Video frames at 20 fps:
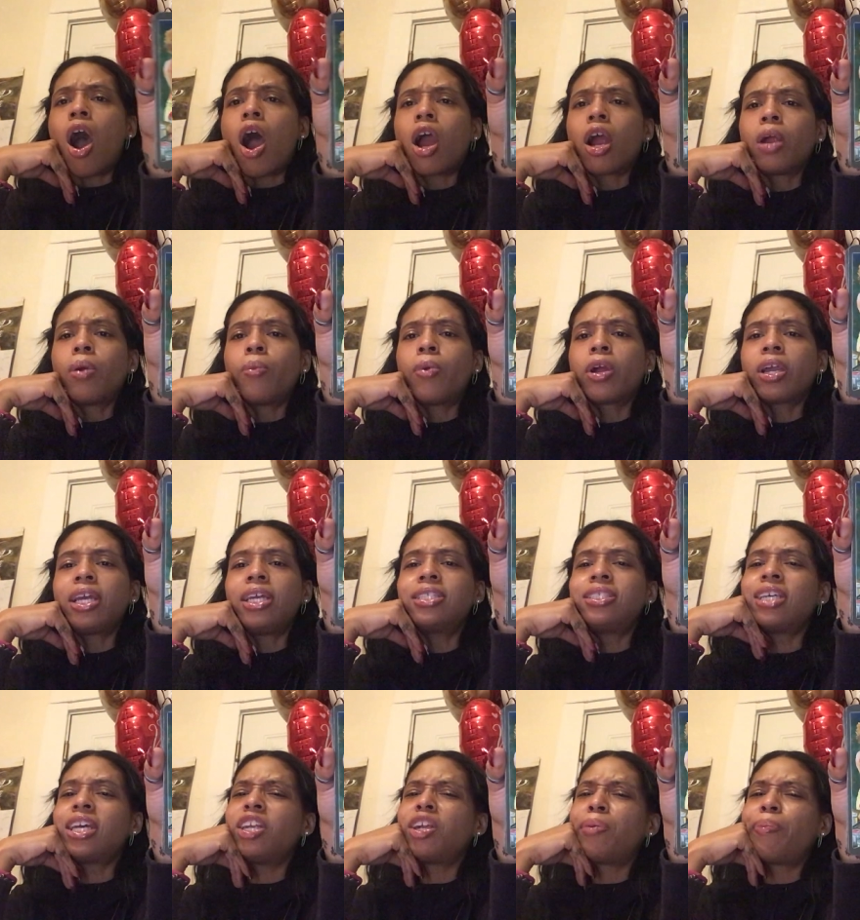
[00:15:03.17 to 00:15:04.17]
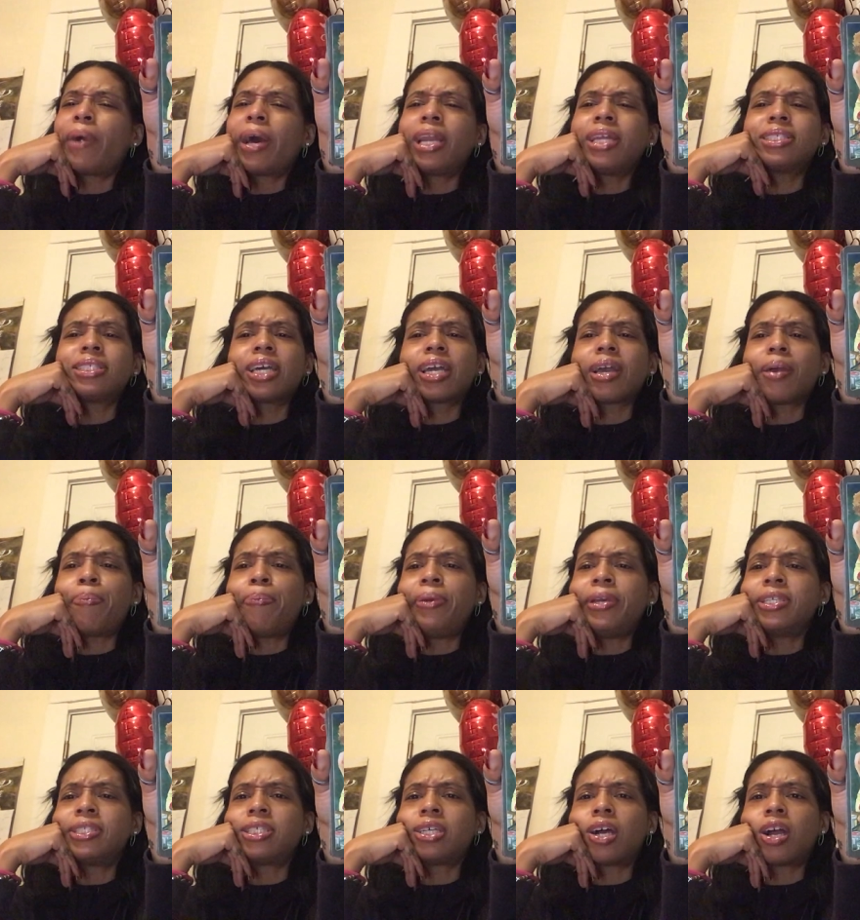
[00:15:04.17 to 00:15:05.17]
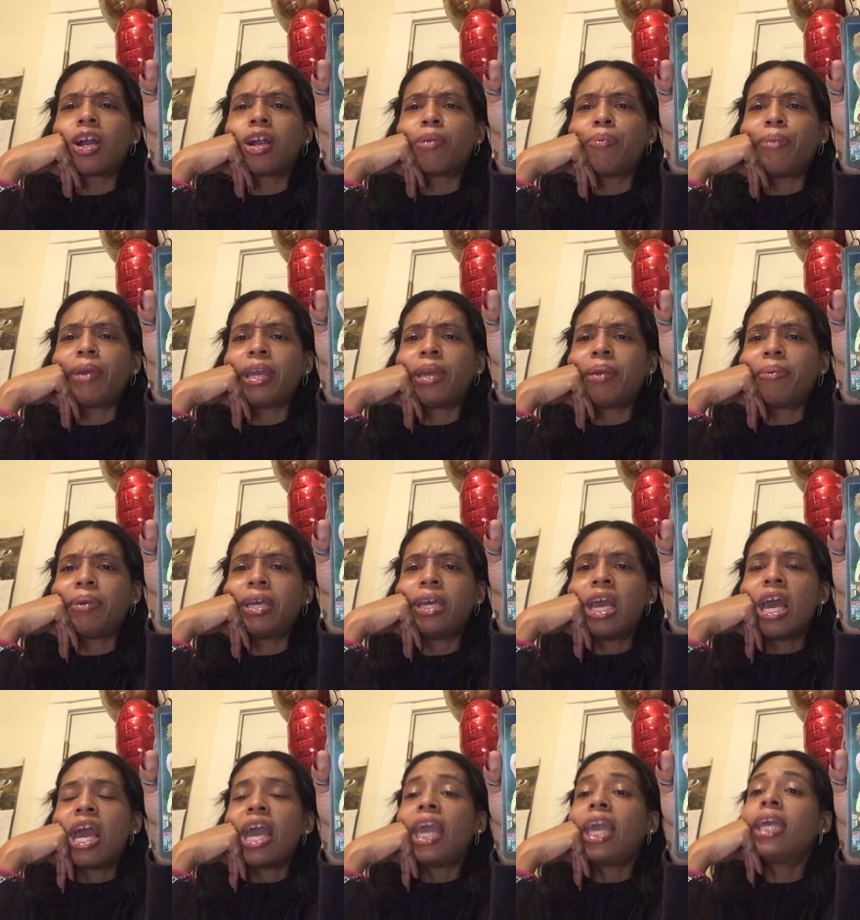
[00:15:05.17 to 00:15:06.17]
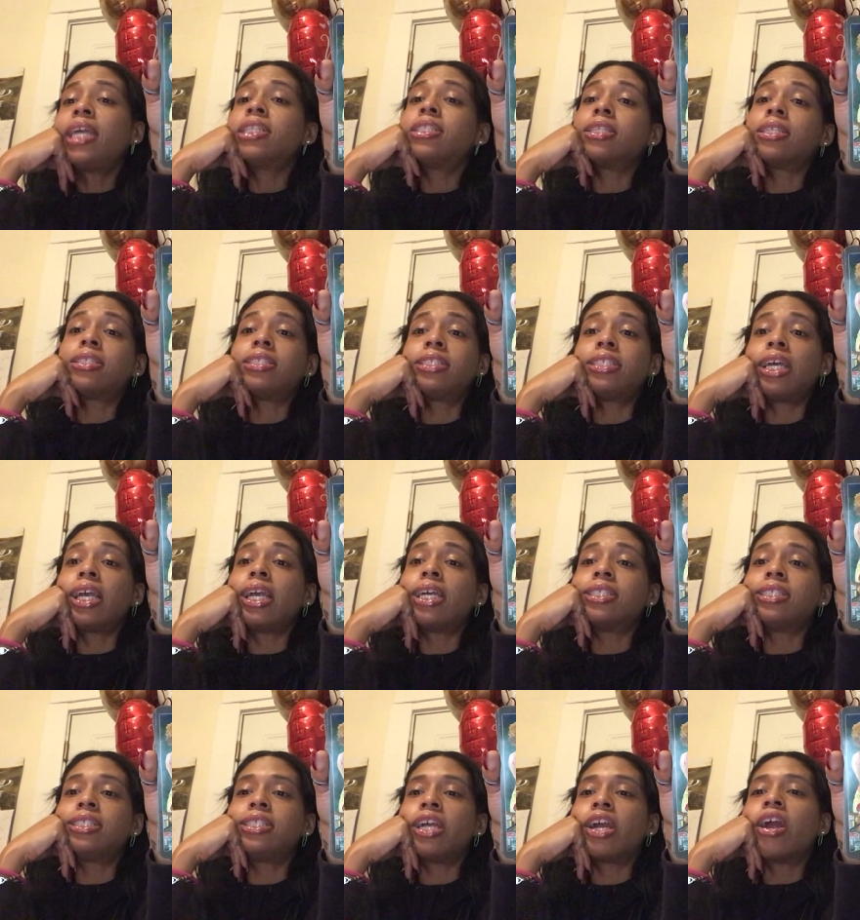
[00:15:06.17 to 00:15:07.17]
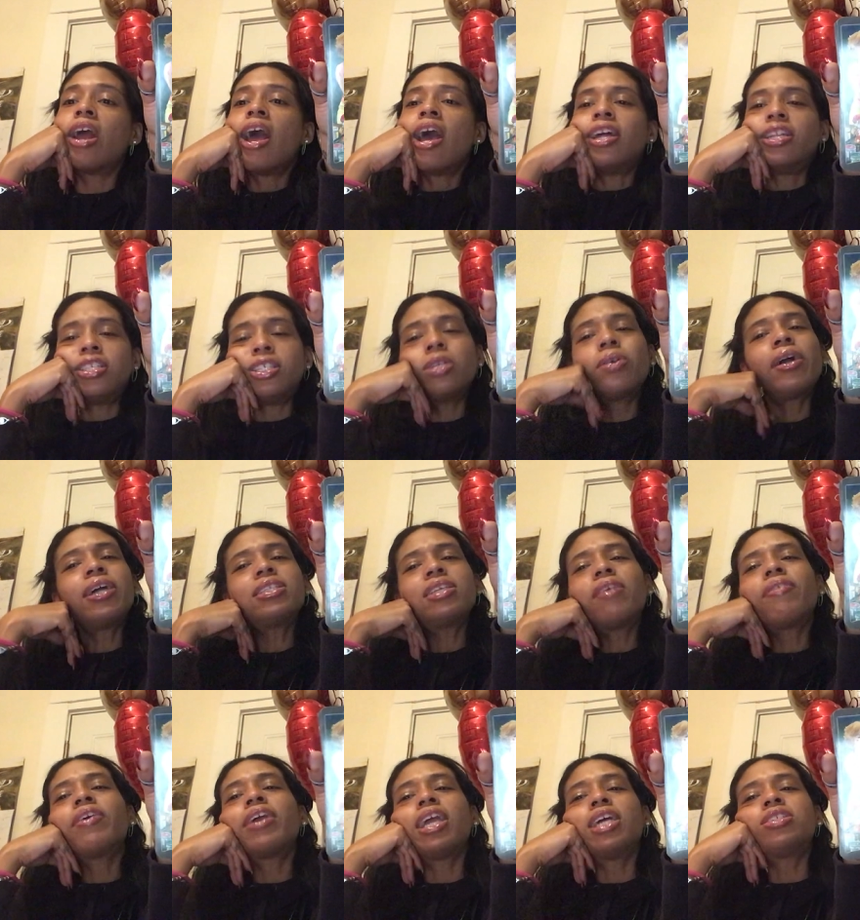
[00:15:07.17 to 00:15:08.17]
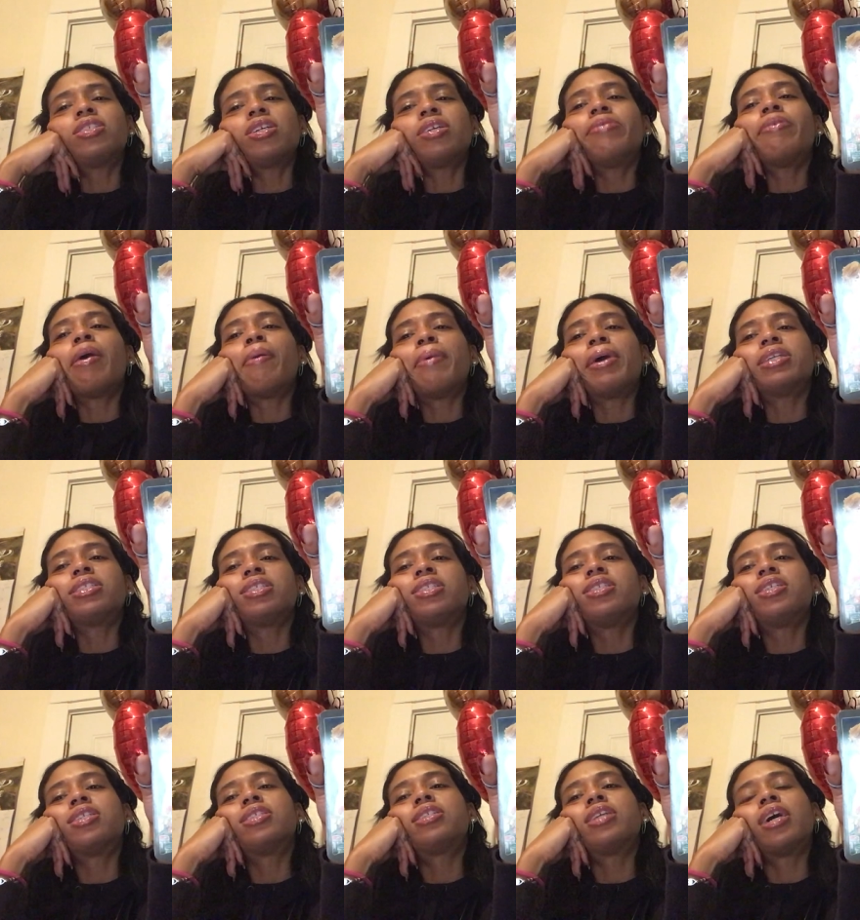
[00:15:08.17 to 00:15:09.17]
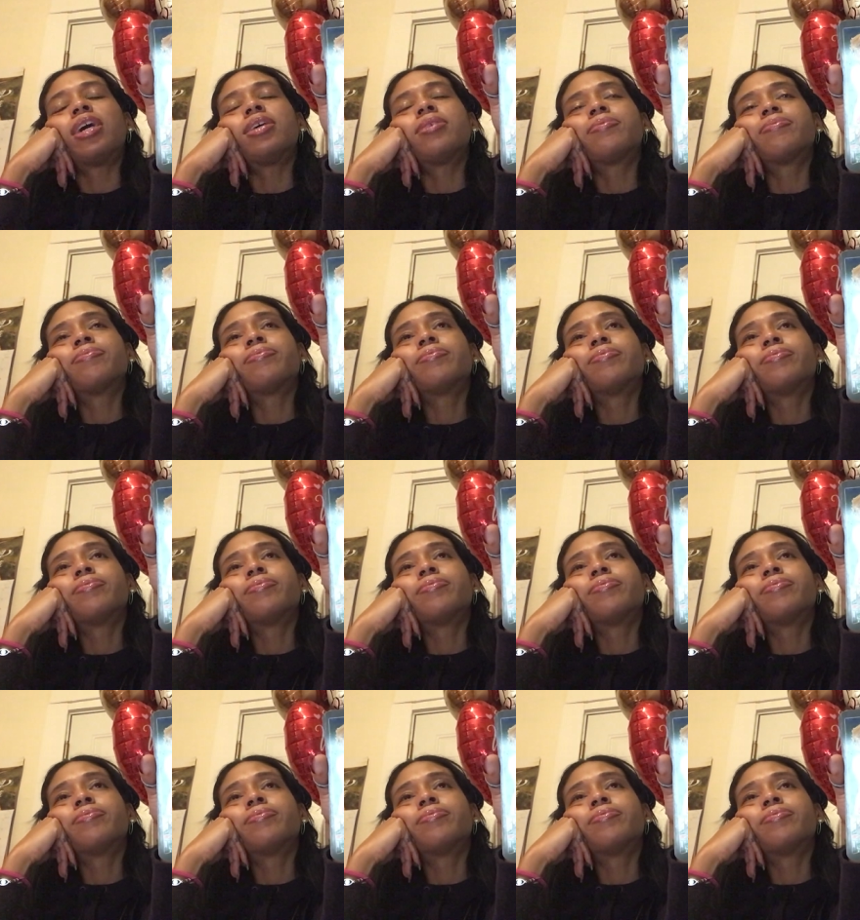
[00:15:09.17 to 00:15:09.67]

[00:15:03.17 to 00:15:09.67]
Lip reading: Artwork, he said your body's like a piece of art, baby. He could just sit and stare. Did you guys ever catch your divine masculine just like,